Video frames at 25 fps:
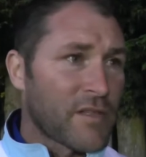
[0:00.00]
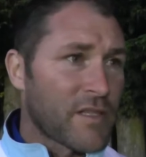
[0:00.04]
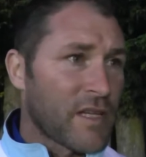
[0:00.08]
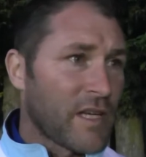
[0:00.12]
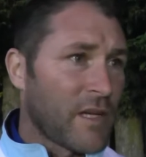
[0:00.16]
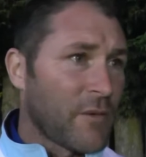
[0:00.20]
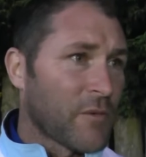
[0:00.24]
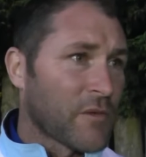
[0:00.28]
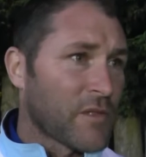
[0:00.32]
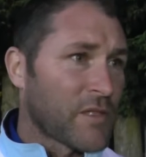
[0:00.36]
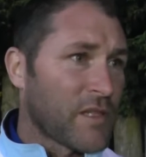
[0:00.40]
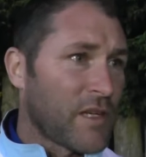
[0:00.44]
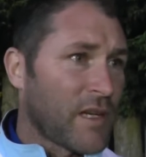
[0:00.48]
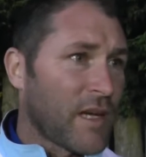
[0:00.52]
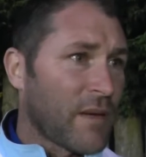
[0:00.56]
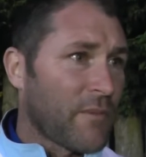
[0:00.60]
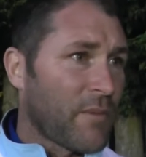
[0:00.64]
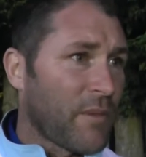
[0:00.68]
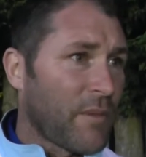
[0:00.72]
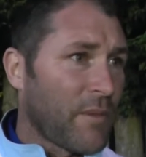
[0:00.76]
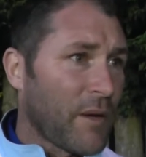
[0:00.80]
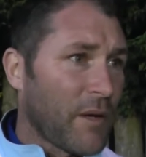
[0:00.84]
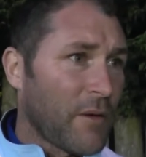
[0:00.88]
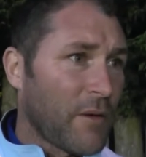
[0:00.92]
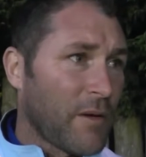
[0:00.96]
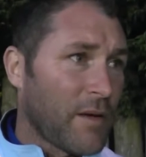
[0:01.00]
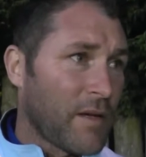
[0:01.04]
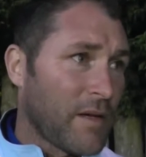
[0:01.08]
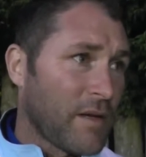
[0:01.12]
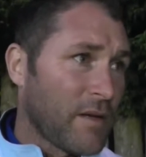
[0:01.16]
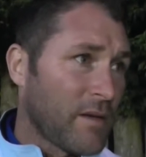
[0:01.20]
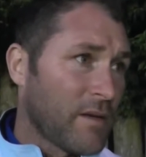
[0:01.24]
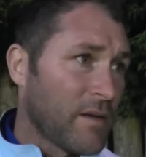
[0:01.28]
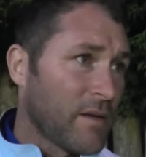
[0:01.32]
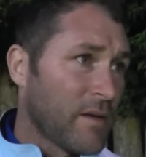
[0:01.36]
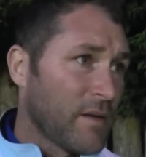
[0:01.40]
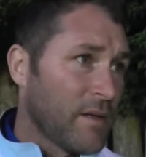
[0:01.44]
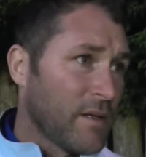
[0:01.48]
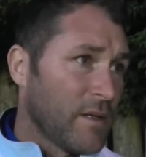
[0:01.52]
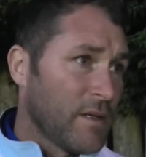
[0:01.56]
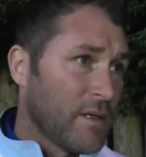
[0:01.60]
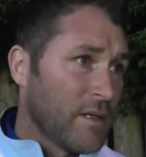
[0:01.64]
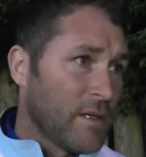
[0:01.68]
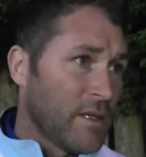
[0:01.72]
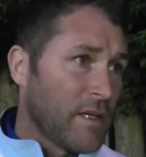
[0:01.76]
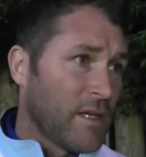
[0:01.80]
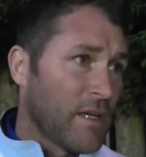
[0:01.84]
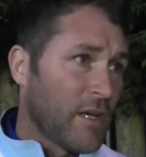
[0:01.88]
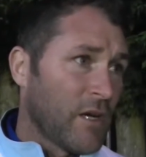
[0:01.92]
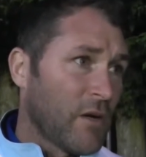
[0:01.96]
He said he wants to get promoted, and
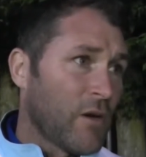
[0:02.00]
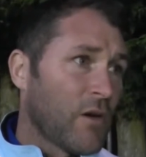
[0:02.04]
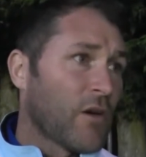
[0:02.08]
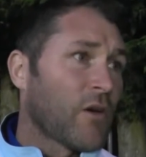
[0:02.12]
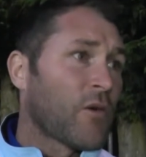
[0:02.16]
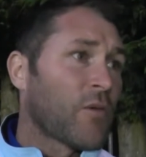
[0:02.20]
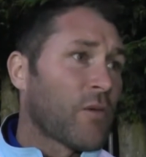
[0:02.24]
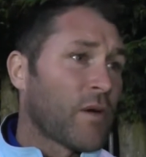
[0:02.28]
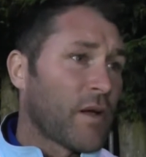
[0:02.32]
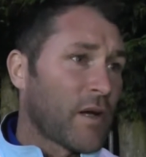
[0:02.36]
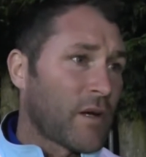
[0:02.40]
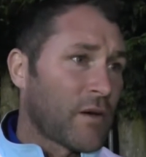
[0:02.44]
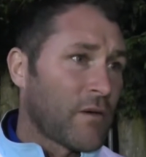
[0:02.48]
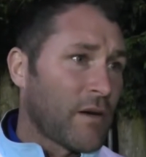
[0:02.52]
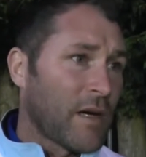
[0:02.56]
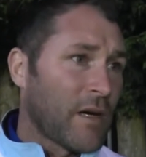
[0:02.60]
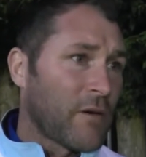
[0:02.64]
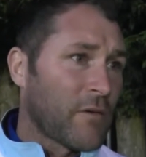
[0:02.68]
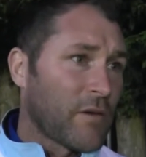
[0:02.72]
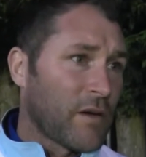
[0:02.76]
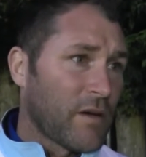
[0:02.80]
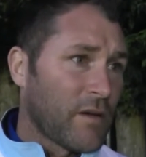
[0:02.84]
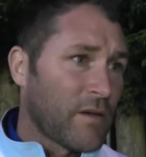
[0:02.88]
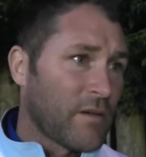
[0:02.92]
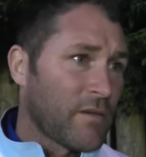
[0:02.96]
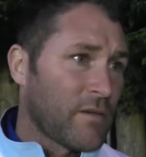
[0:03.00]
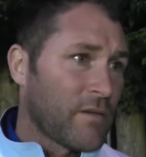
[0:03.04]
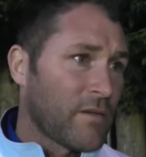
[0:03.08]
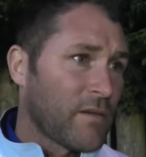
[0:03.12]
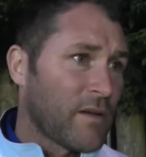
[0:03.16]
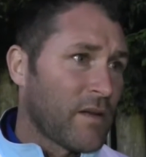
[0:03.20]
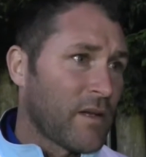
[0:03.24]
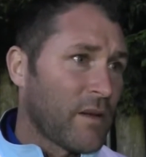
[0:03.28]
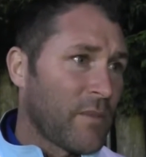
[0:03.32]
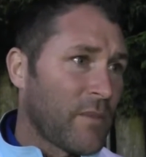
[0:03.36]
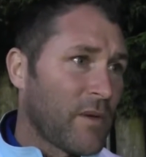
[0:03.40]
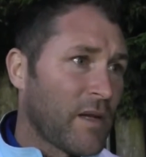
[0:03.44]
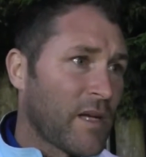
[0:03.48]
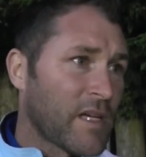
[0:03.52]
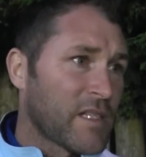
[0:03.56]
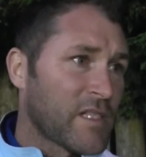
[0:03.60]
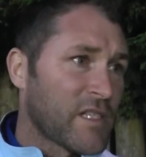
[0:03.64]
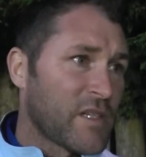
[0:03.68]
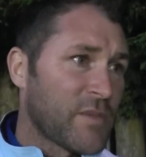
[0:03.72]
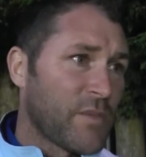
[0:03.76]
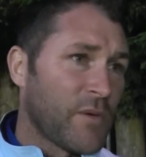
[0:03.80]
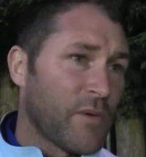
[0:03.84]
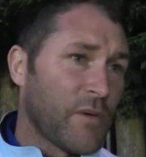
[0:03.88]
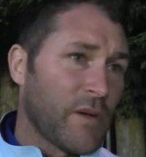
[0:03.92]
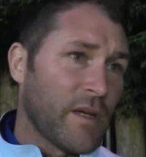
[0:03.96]
you know, along with the crowd and the
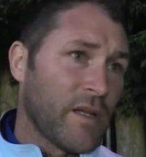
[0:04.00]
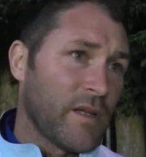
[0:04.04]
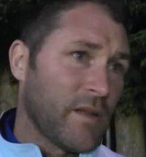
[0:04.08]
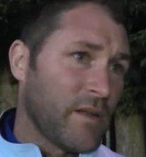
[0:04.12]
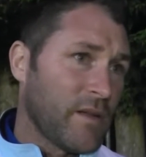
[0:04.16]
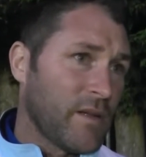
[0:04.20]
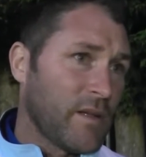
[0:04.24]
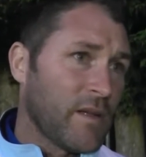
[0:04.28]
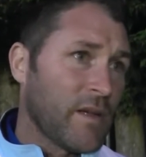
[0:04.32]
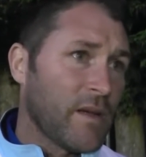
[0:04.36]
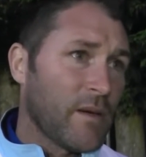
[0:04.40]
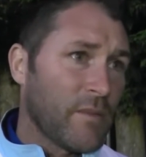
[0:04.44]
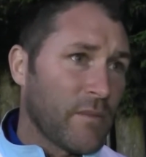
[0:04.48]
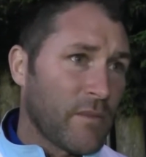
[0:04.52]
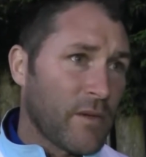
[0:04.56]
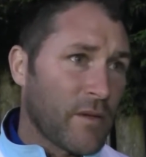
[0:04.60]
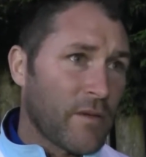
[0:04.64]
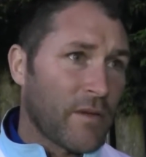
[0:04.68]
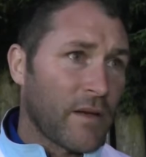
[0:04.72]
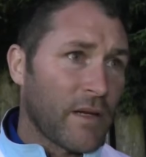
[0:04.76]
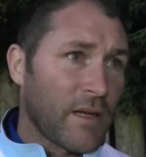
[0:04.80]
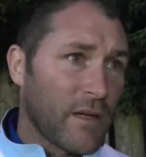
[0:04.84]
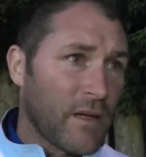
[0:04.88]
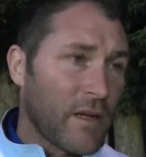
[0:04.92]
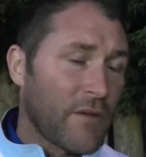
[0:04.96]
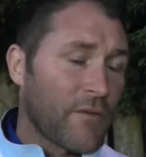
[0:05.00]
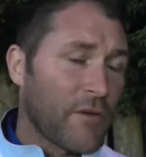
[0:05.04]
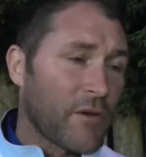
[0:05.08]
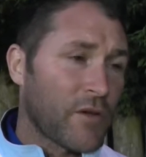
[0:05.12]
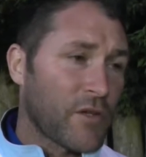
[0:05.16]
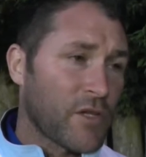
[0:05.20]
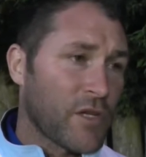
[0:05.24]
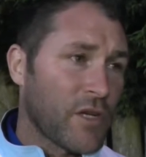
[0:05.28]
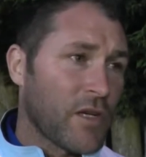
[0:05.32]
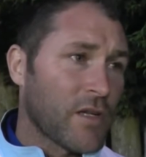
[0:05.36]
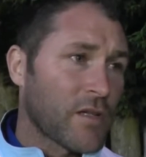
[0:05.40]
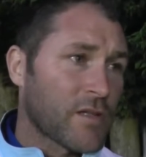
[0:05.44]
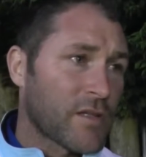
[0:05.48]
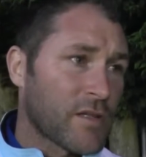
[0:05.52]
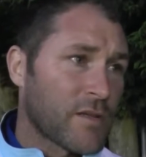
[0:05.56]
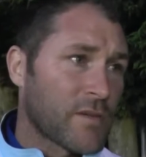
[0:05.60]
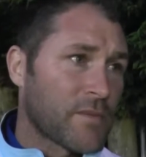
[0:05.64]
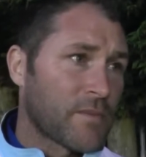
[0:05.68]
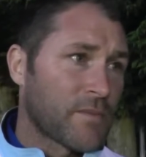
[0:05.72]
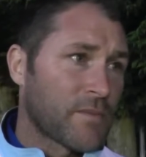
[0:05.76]
players he's brought in, I think they'll have a good chance.